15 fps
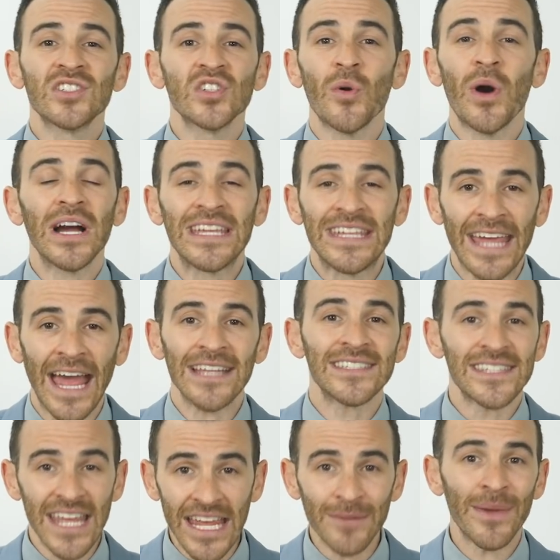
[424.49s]
is so
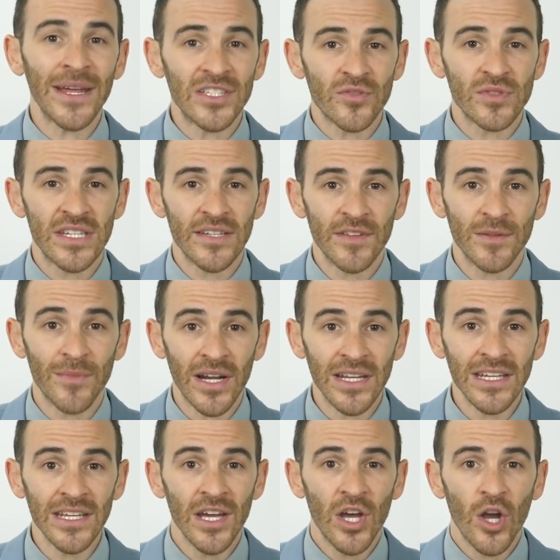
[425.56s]
against inmates receiving
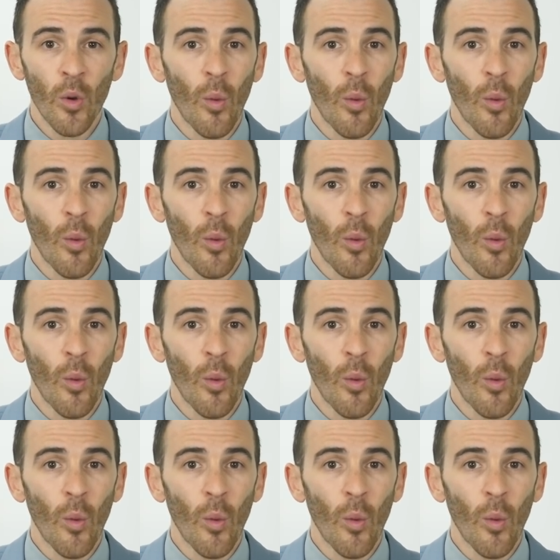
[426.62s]
money,